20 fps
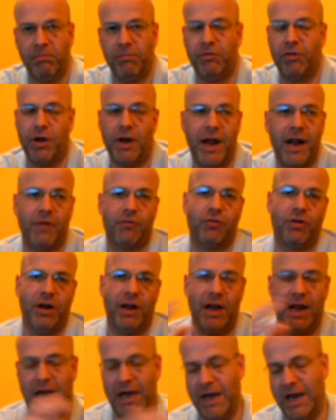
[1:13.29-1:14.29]
So
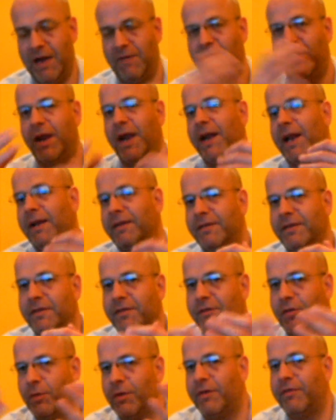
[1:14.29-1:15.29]
naturally, if you connect
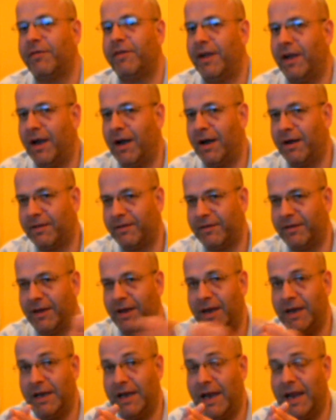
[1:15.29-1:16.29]
it to a CRT,
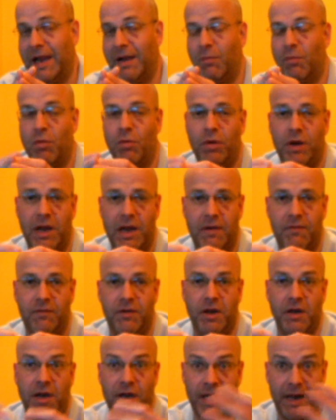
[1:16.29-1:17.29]
it will give
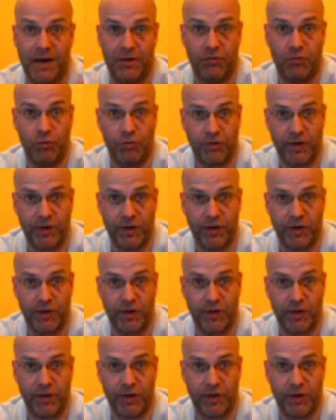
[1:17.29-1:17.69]
you your natural